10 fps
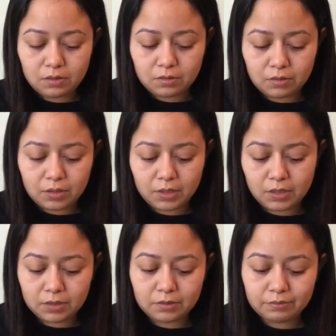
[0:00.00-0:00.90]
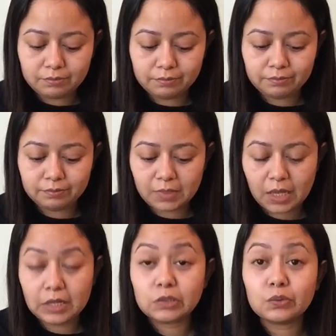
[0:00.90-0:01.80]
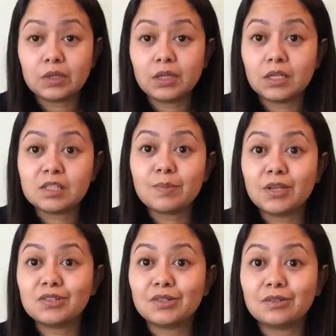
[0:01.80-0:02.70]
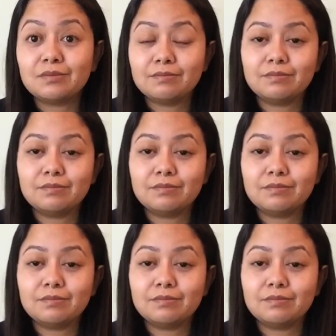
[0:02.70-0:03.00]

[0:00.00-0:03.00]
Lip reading: or like I didn't do anything special.